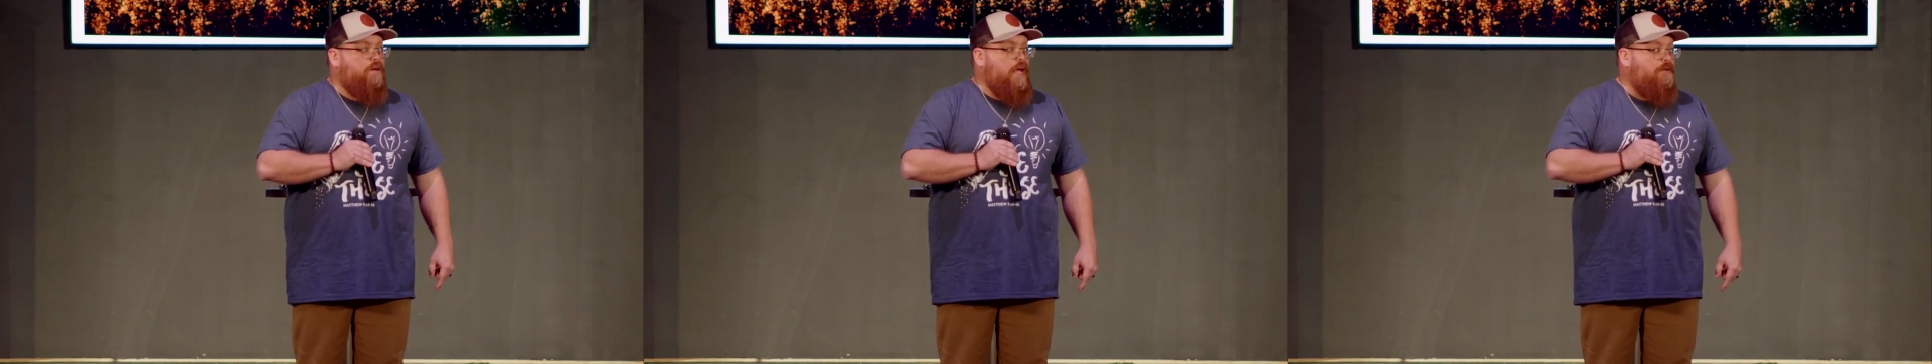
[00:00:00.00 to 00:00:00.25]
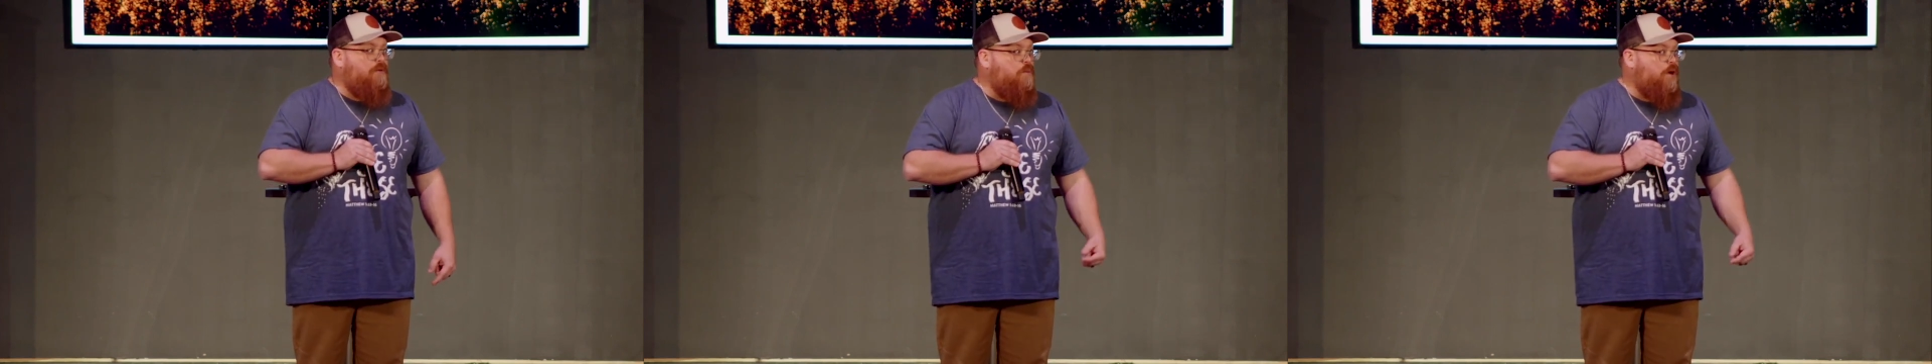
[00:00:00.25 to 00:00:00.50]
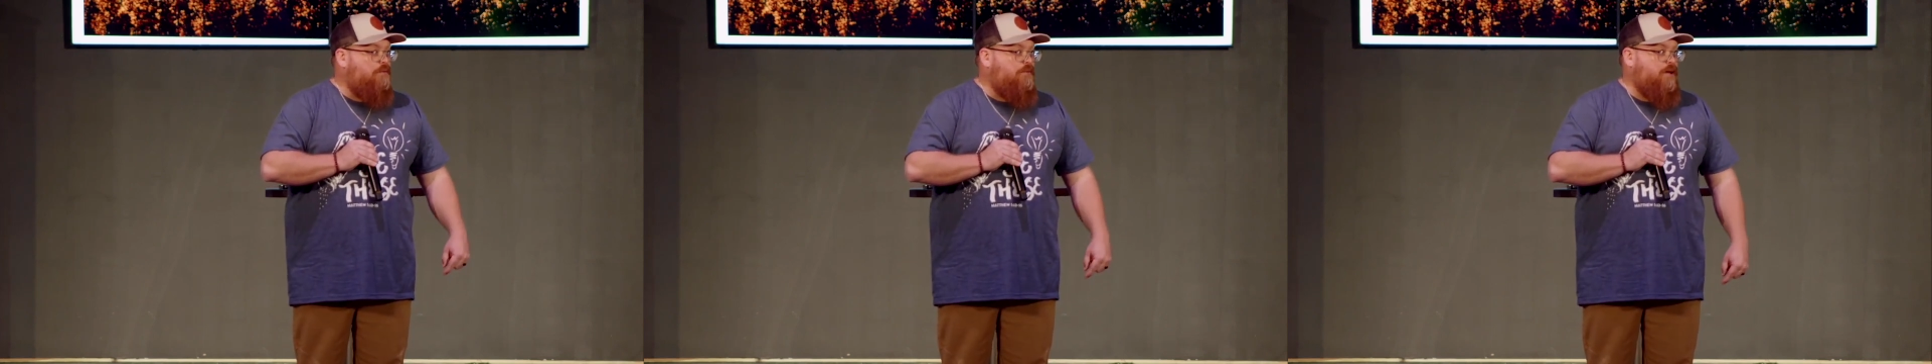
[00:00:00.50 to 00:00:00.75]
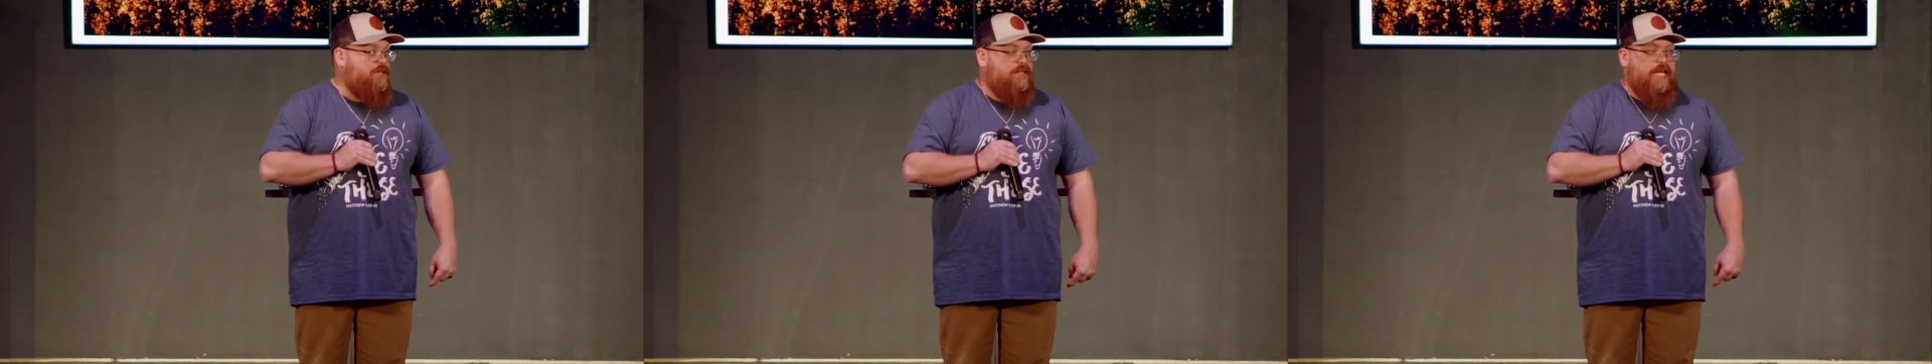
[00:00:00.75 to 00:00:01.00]
every one of
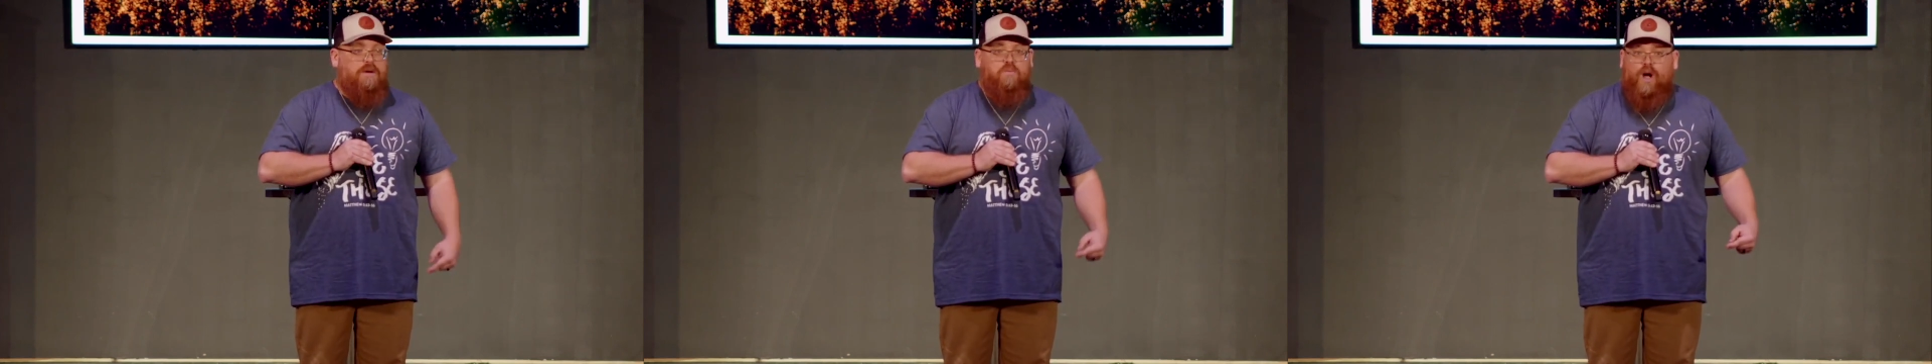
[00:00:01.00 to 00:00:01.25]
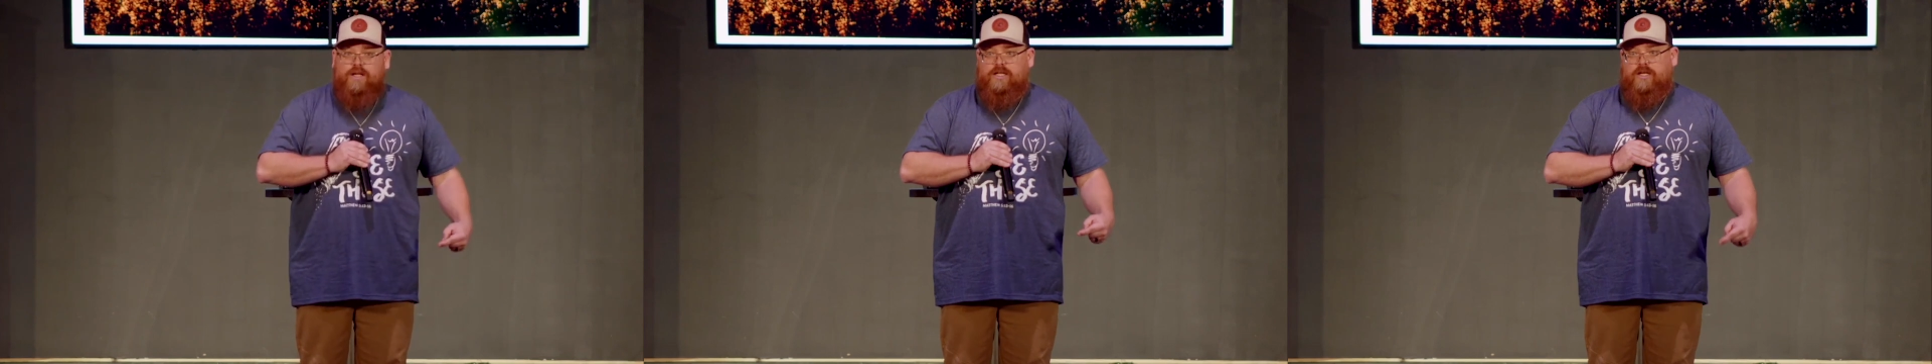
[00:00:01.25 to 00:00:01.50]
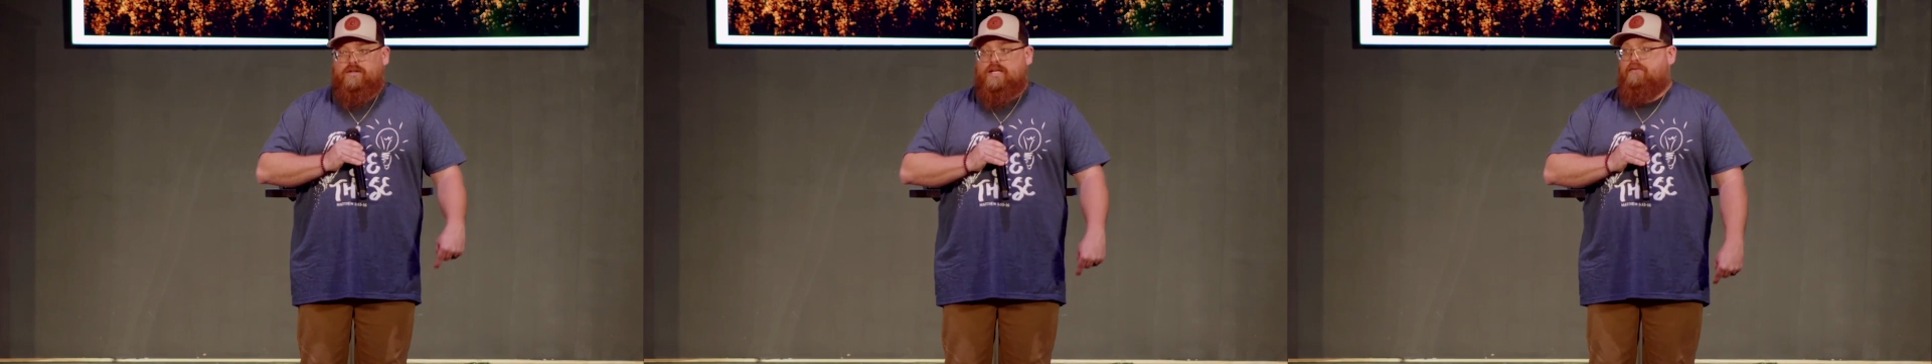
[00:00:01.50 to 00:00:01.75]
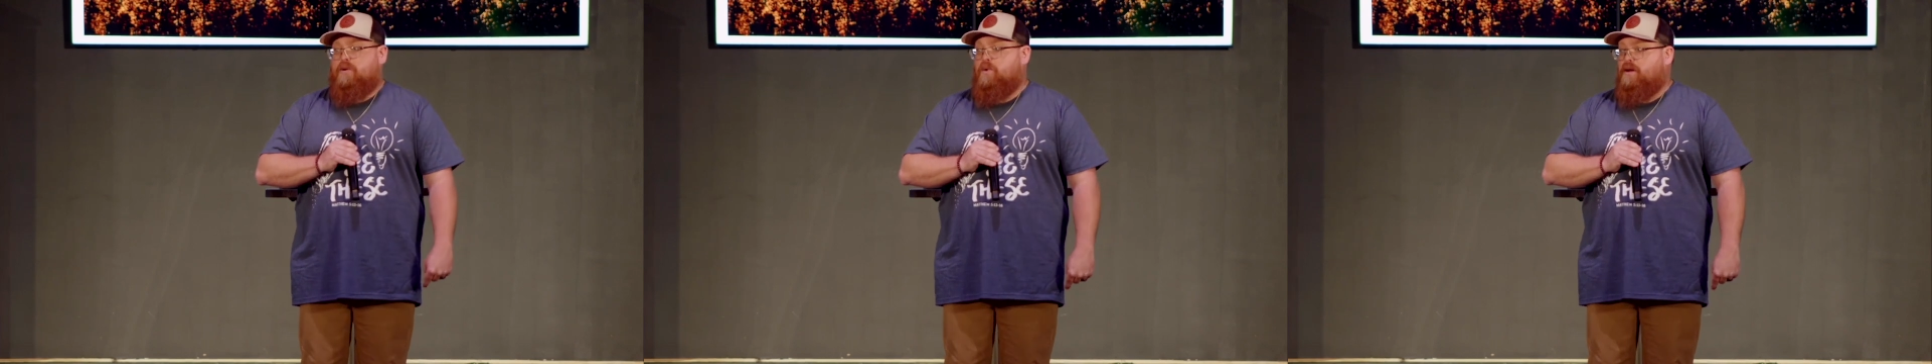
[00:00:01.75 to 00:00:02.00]
us, he wants to use every one of